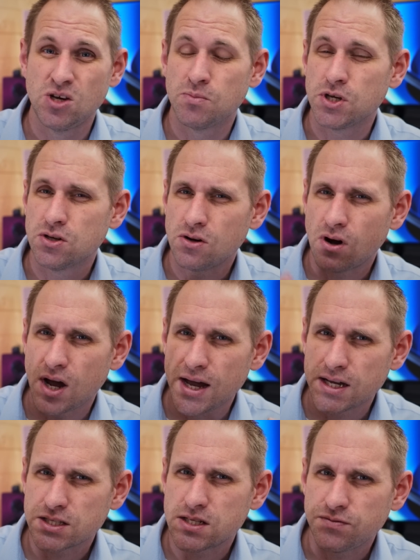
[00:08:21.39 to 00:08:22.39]
But you're not
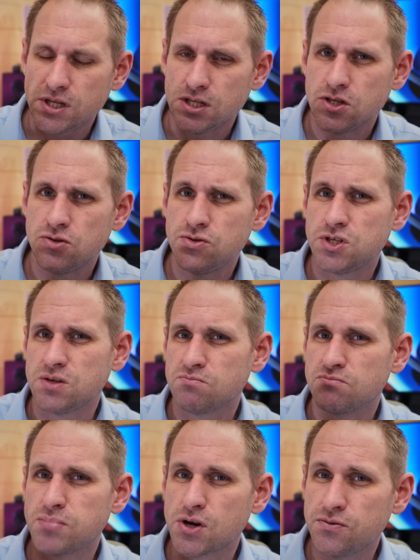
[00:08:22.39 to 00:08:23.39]
actively
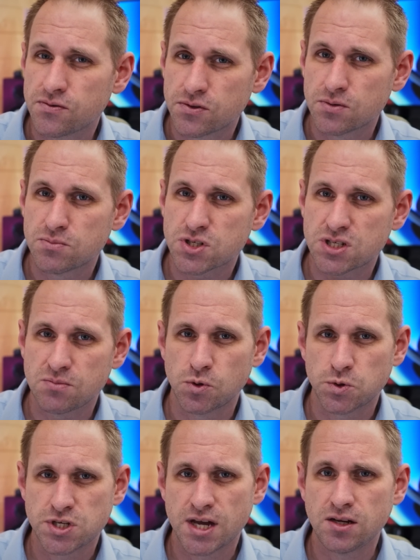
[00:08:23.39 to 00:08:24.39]
using both of them
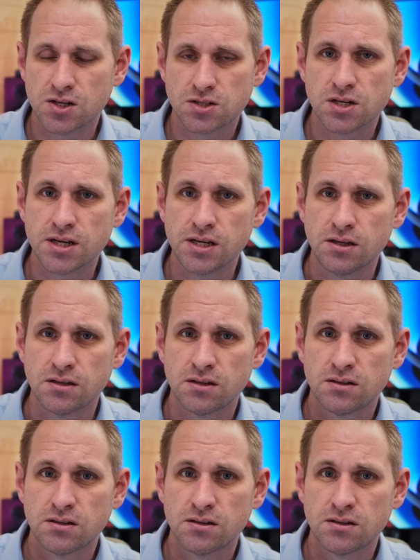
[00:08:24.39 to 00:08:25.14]
simultaneously.